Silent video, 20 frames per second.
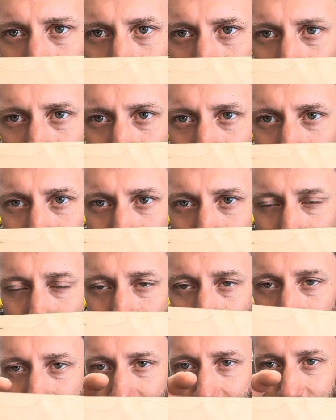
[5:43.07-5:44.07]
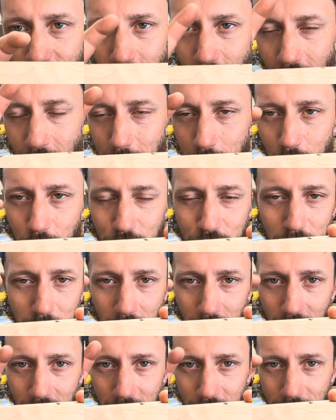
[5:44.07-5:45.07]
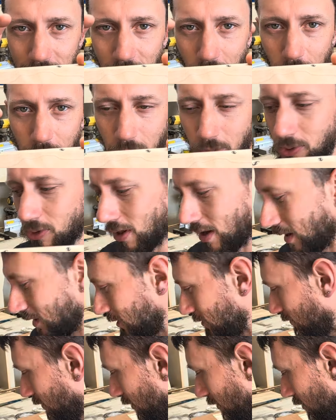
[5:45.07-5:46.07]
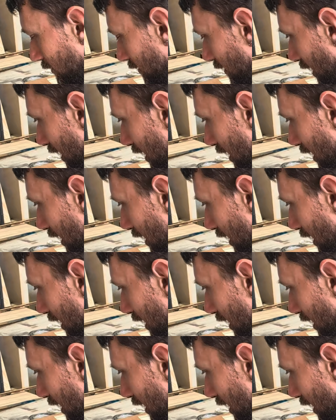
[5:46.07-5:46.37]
way, and so that pushed my focal length further